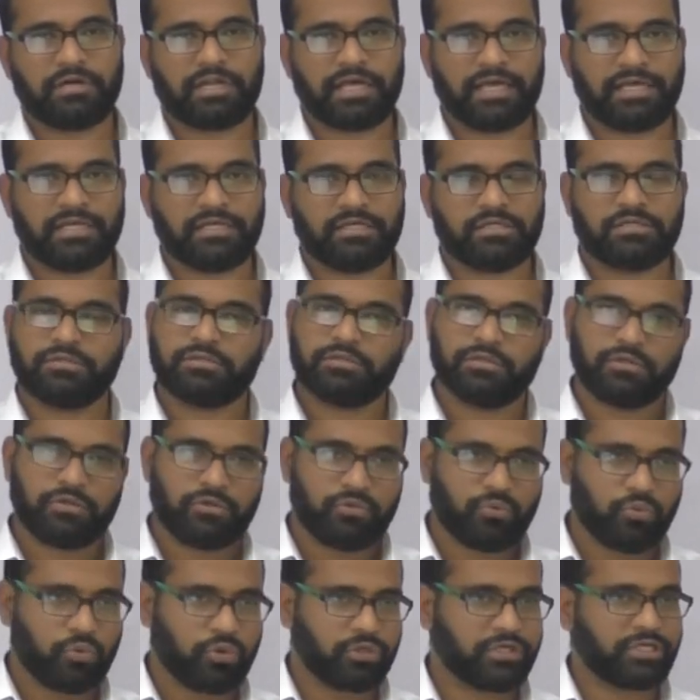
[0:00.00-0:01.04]
like
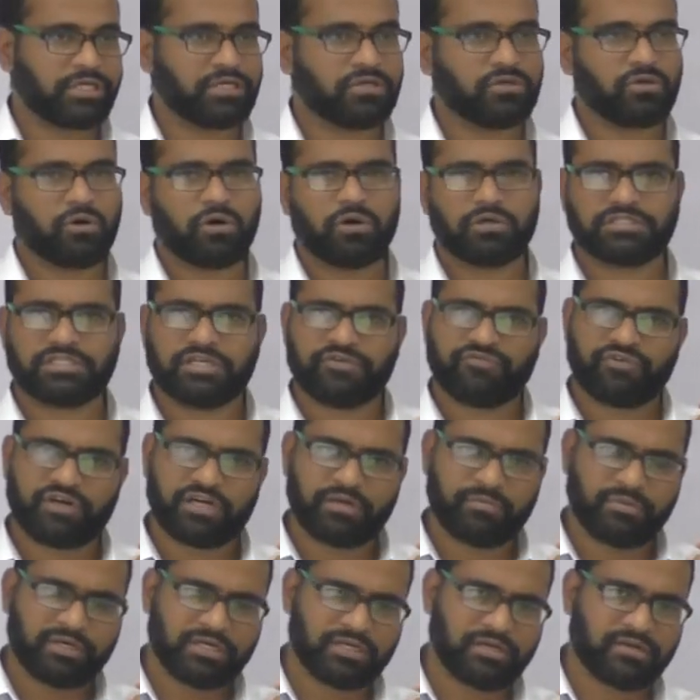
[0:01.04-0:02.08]
voting or say
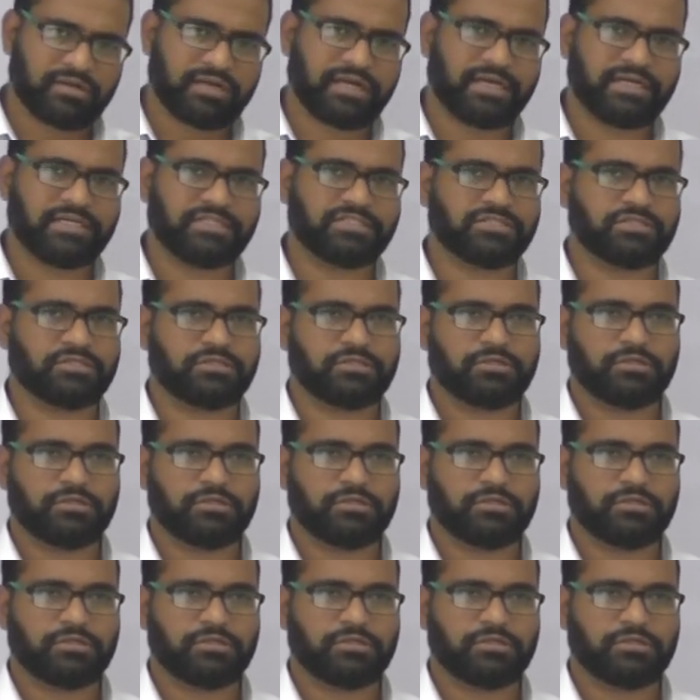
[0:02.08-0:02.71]
fundamental rights